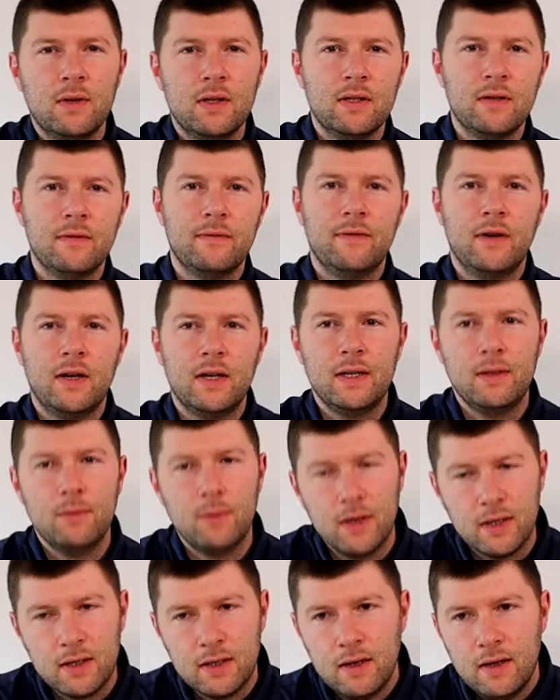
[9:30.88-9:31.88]
one's a funny
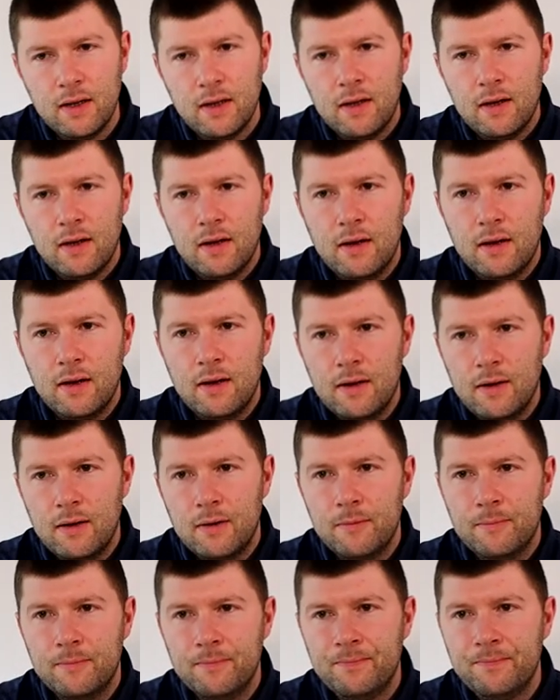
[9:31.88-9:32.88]
one
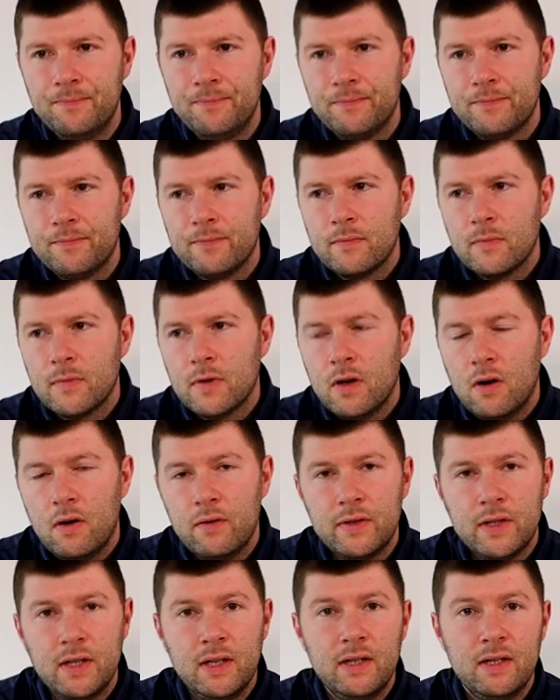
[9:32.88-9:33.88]
um,
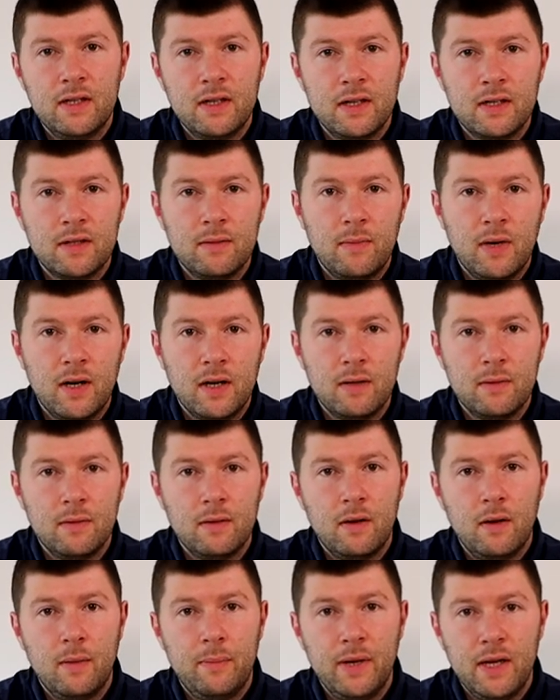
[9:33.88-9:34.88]
Obviously these are just my
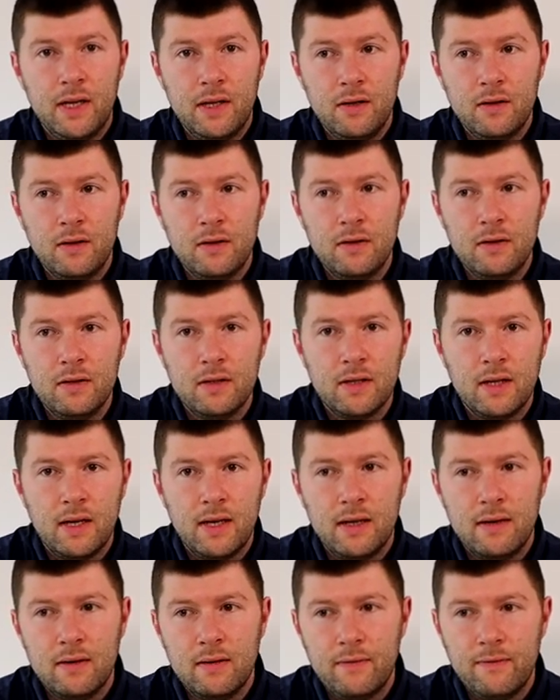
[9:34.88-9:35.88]
opinions
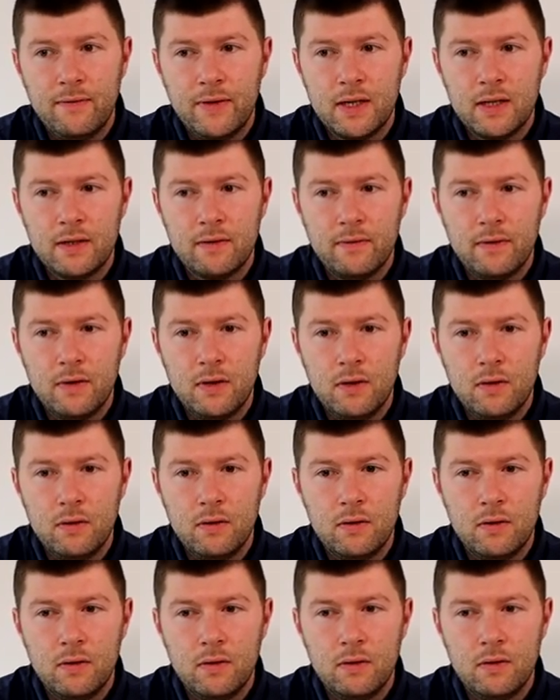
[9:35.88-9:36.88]
and things for
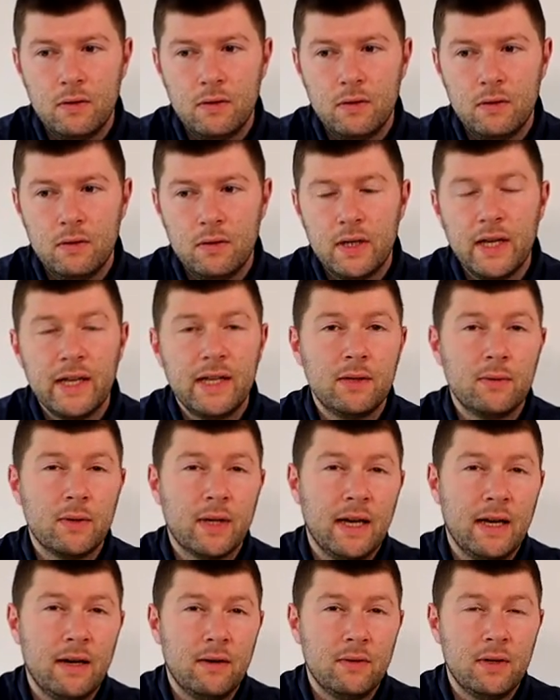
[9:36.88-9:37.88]
you to take into
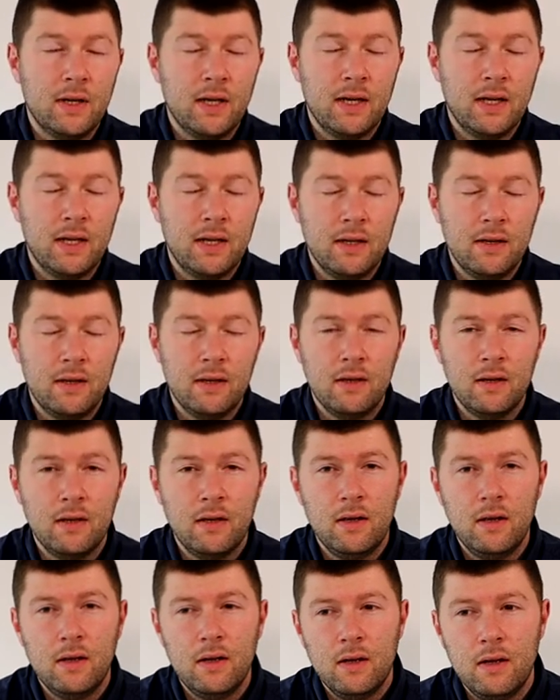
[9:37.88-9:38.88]
account and
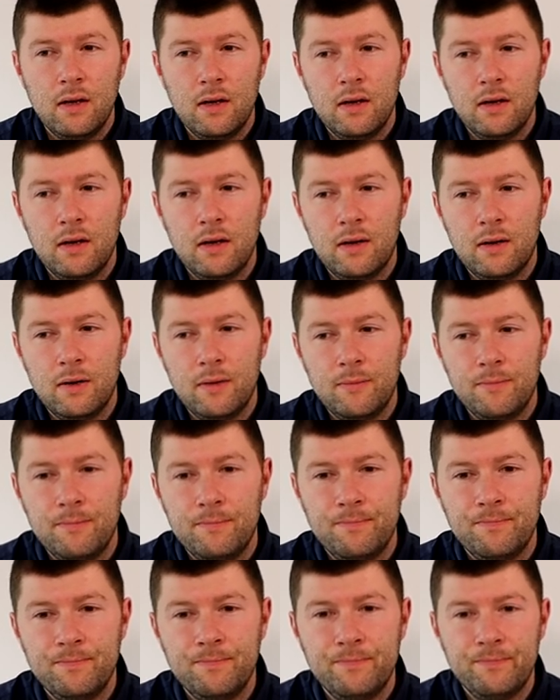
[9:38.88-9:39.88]

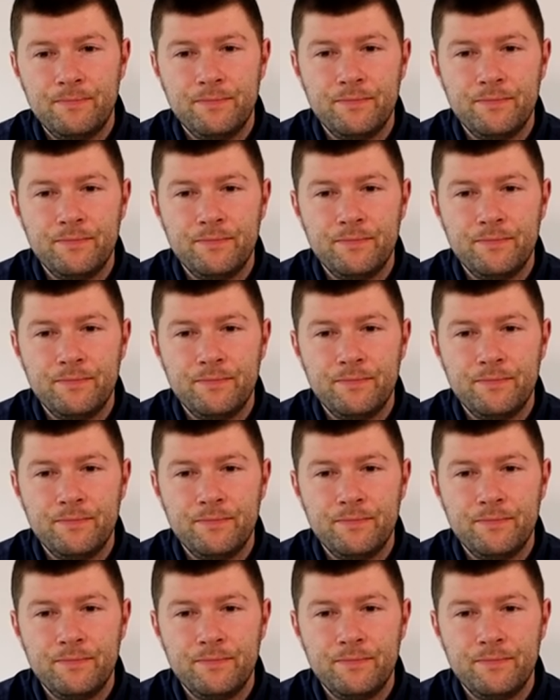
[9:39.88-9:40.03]
um,